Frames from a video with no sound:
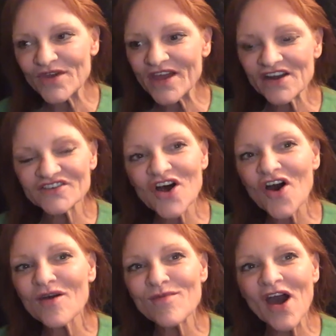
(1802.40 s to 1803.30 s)
week had a
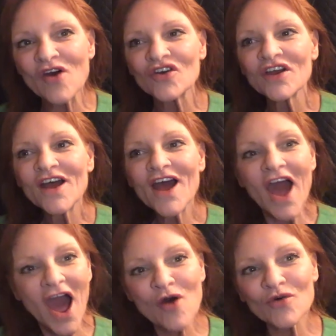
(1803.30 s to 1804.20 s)
talk about
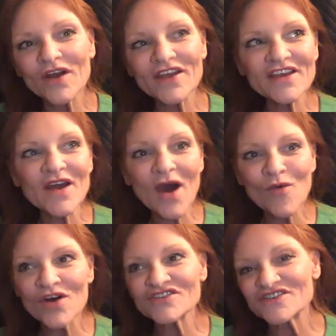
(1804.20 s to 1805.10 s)
how I
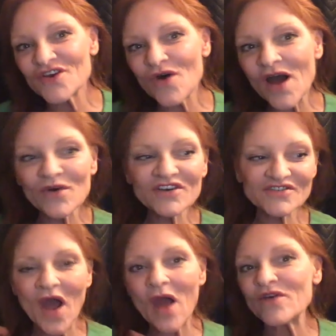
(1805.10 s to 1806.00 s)
wanted to know
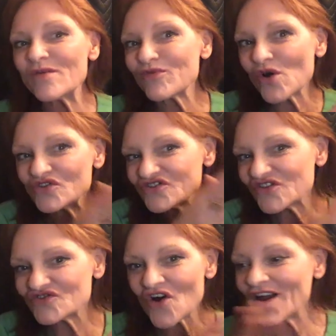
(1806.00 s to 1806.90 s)
how he approached
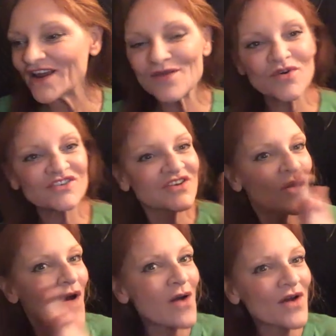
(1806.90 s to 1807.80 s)
the drawing. He wanted to know
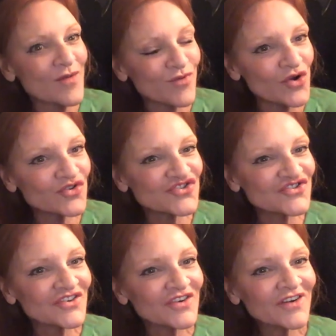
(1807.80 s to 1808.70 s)
how I
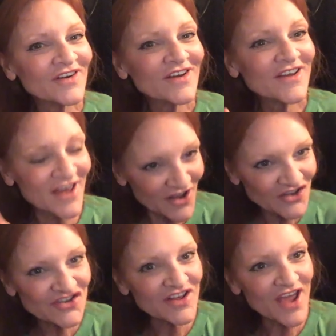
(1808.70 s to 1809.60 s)
approached getting
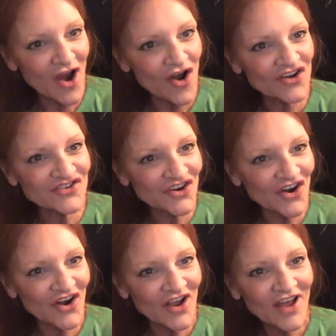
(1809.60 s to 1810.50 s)
into the character.